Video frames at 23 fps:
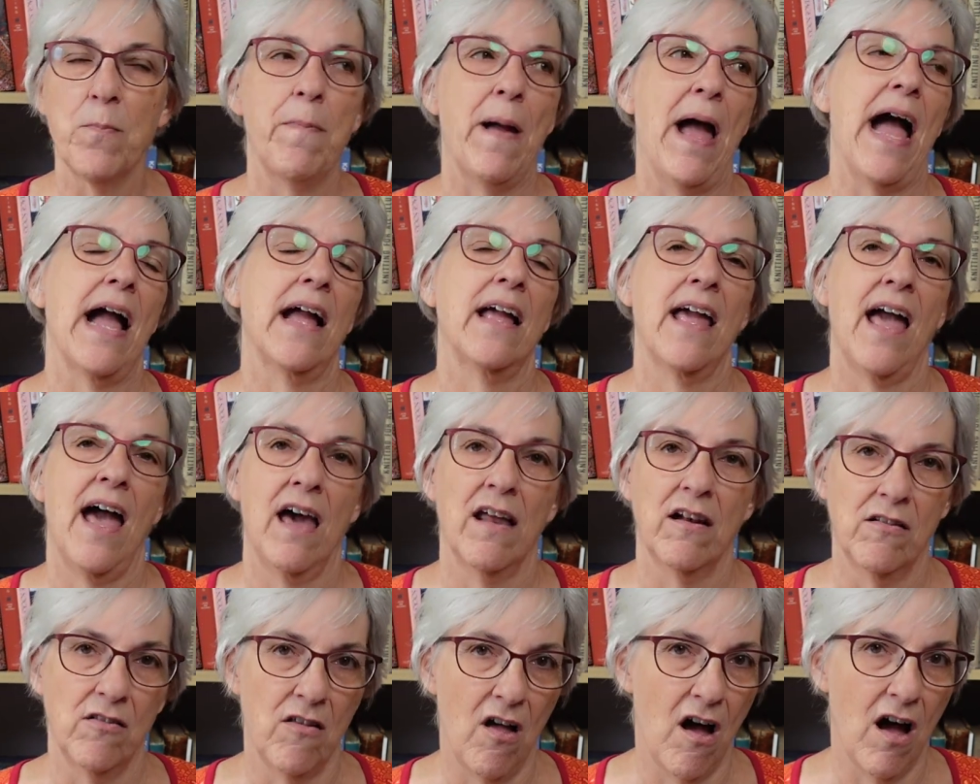back
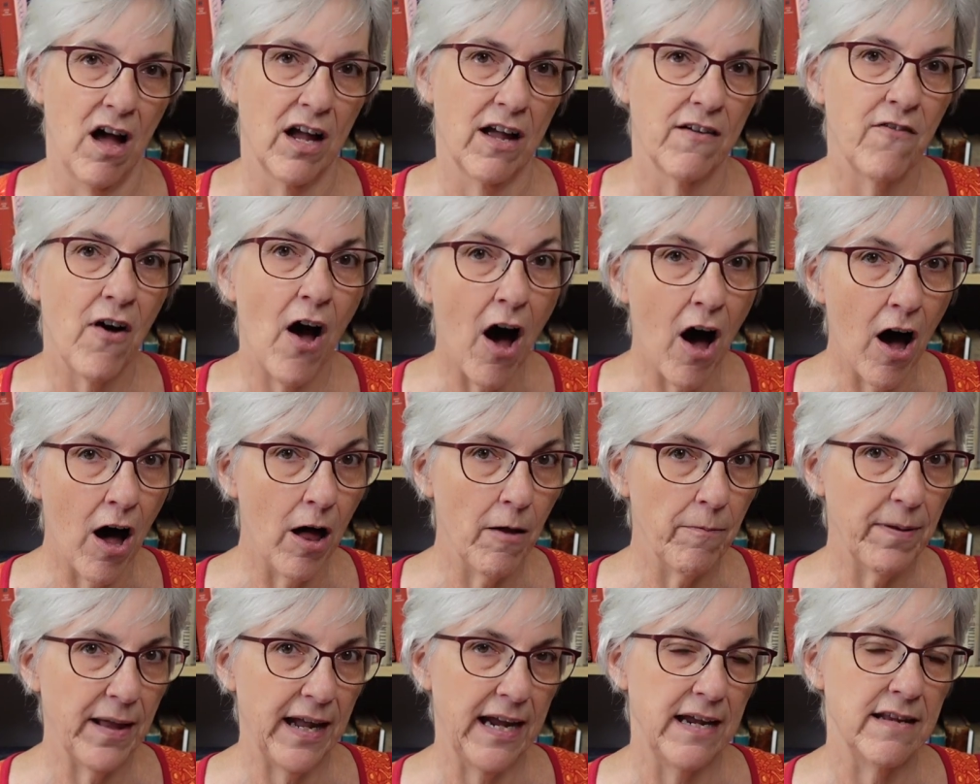catalog of
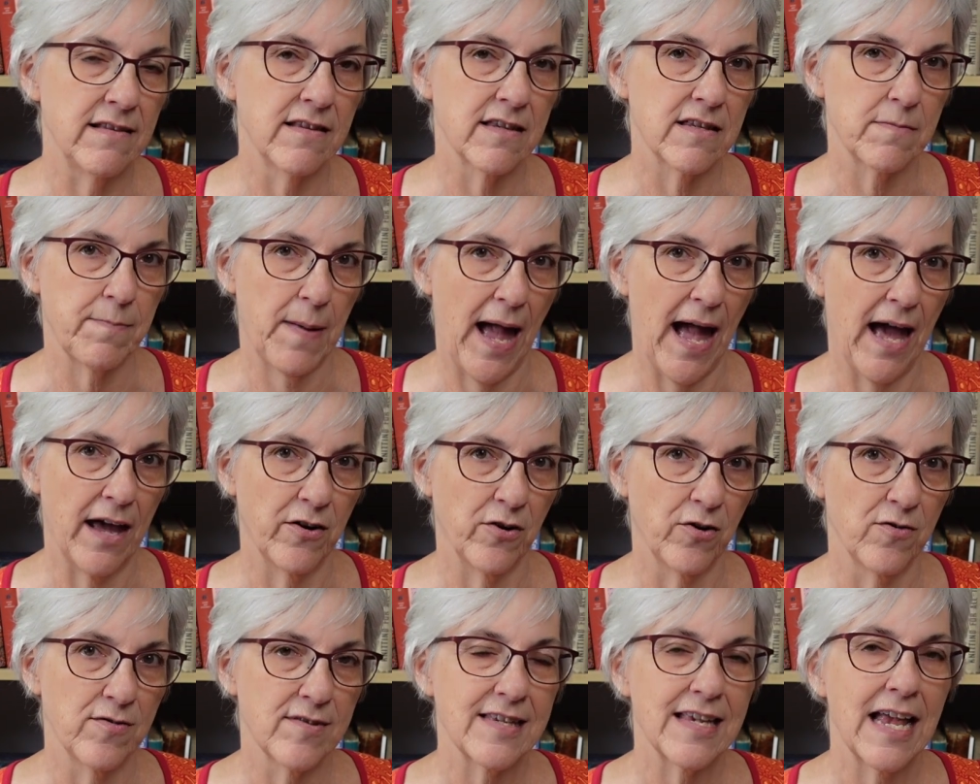all Peyton's
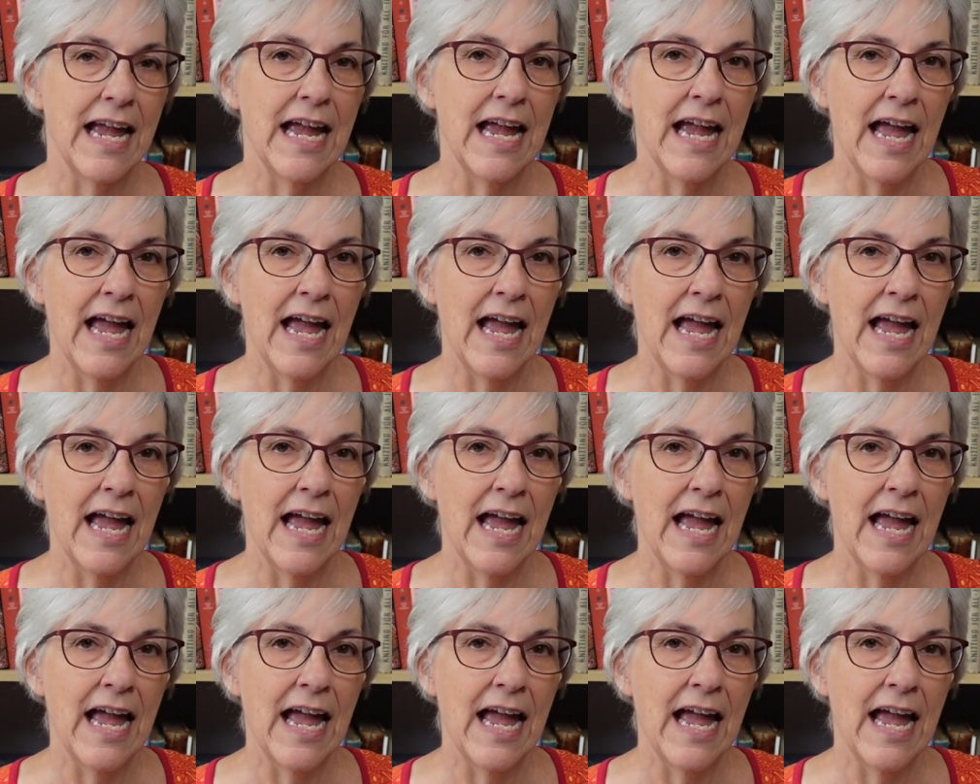patterns.